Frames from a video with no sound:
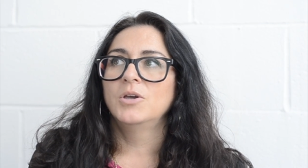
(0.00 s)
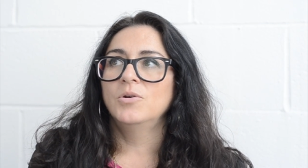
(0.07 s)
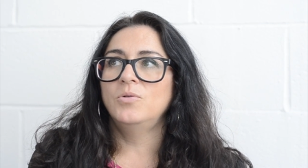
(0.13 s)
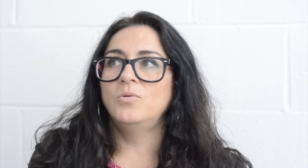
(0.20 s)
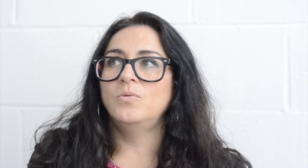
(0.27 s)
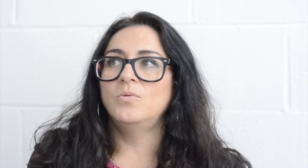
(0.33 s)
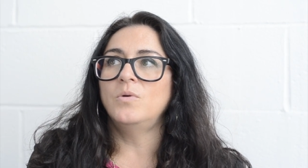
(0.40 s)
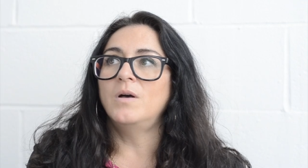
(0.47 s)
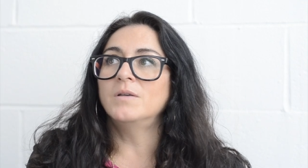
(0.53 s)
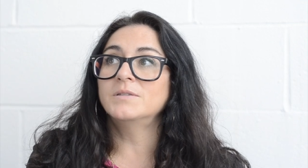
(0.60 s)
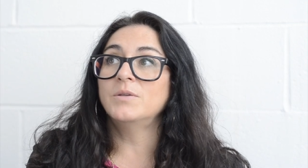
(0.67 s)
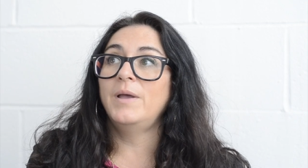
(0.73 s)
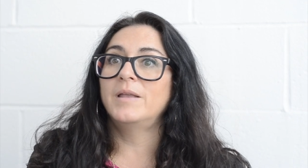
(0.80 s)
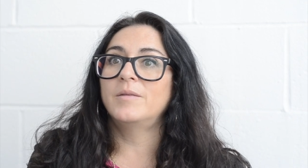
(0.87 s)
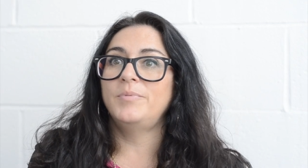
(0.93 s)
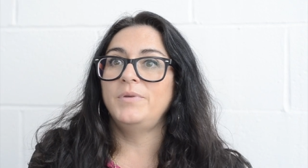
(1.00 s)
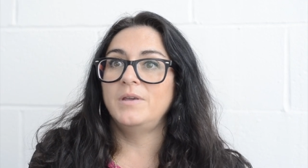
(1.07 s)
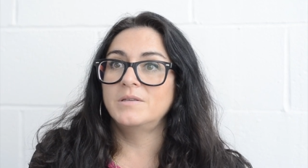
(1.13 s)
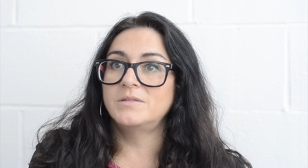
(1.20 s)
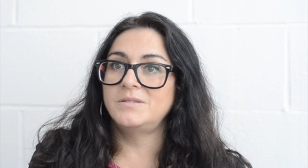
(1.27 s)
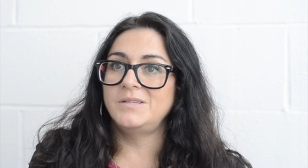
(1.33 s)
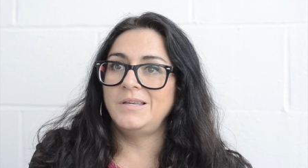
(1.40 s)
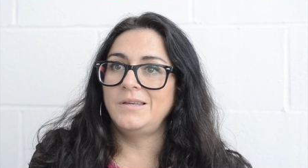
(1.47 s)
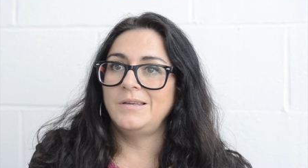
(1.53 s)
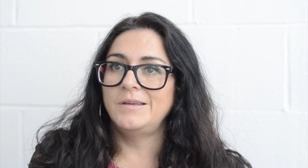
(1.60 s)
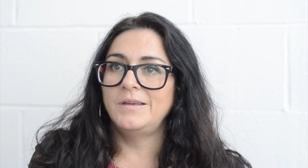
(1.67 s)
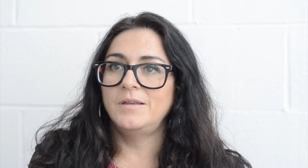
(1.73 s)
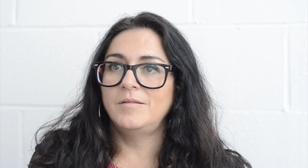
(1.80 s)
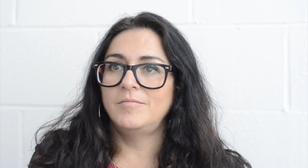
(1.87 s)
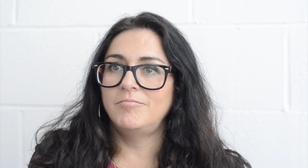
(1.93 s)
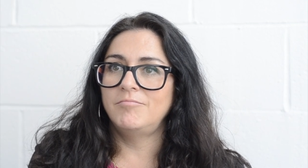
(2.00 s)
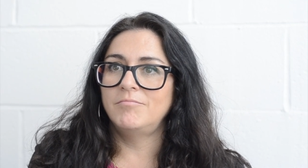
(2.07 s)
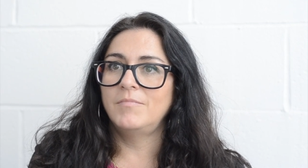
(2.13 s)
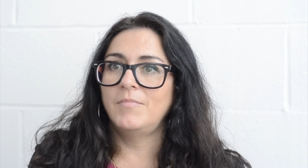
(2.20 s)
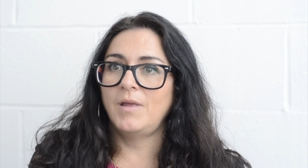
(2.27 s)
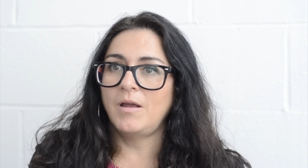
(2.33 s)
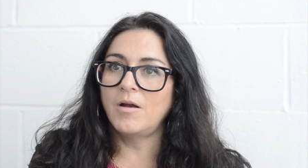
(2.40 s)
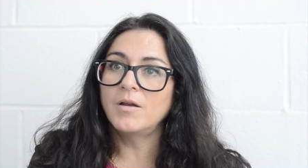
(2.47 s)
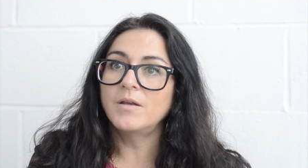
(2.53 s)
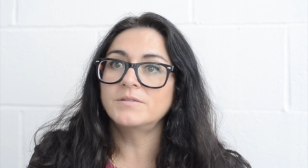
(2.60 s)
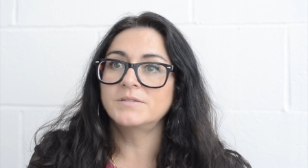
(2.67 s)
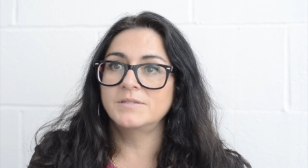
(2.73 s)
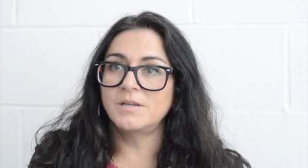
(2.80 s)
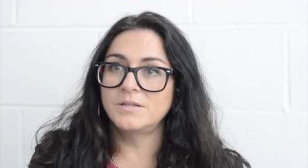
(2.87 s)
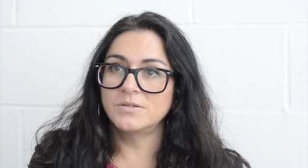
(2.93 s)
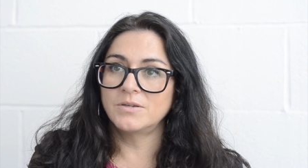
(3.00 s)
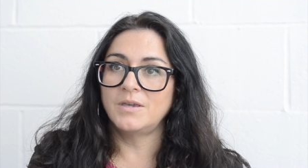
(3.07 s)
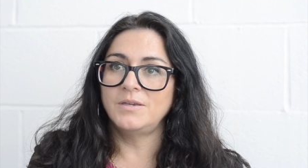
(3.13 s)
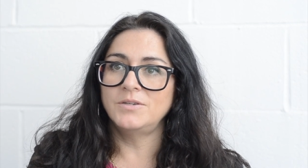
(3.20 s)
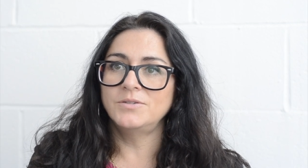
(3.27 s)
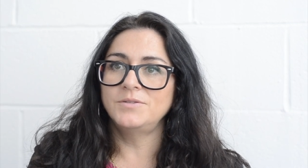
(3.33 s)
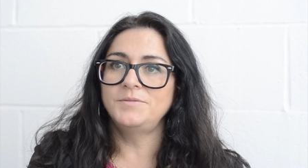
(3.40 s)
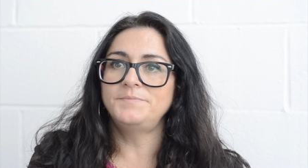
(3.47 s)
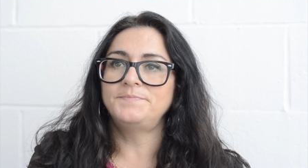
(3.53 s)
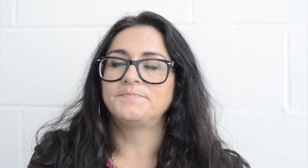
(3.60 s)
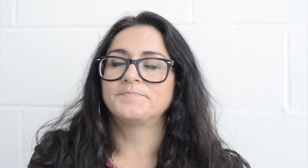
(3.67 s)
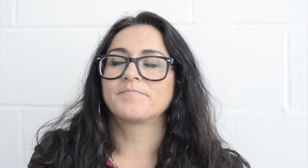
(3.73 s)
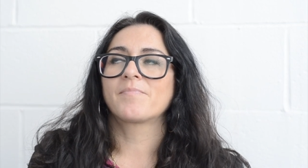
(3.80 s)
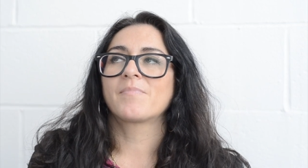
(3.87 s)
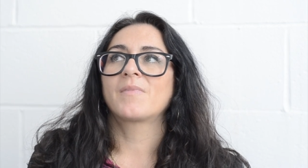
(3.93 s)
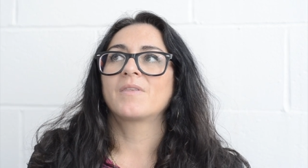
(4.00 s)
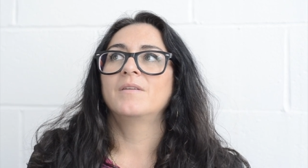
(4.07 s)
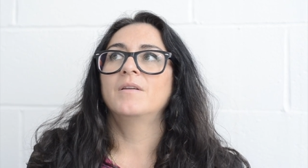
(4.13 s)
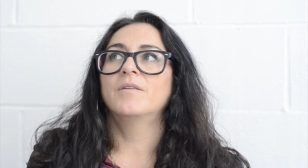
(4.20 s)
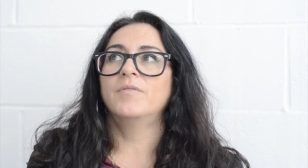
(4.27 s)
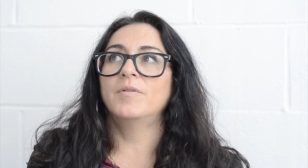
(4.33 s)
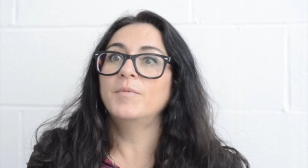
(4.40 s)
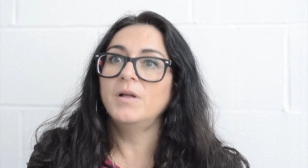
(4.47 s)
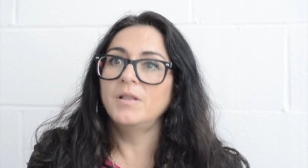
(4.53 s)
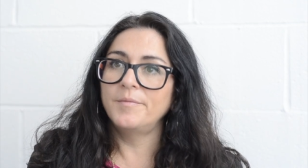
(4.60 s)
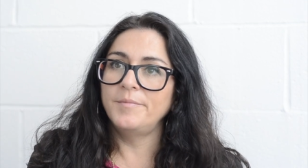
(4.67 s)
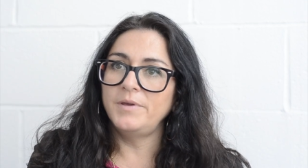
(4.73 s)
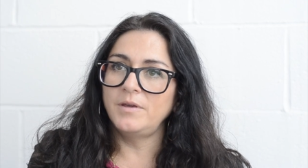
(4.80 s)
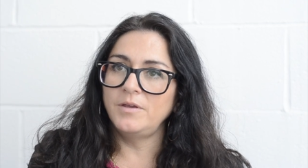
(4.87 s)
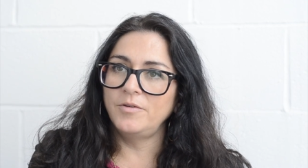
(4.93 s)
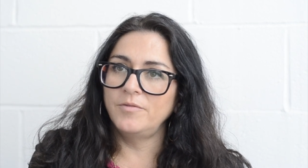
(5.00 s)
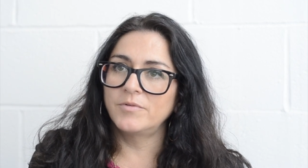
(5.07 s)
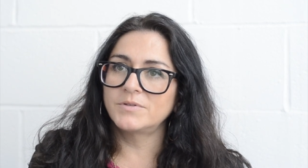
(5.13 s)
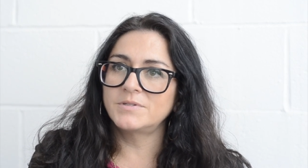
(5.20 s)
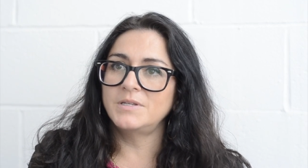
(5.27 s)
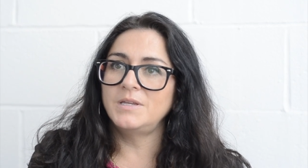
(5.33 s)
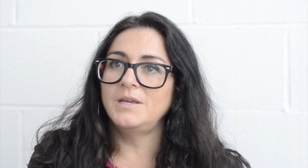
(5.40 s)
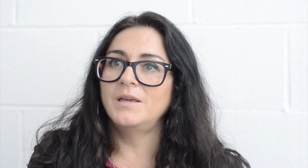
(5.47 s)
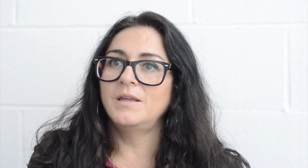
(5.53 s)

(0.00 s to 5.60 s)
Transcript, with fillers: who also had a PhD in arts education from Columbia University.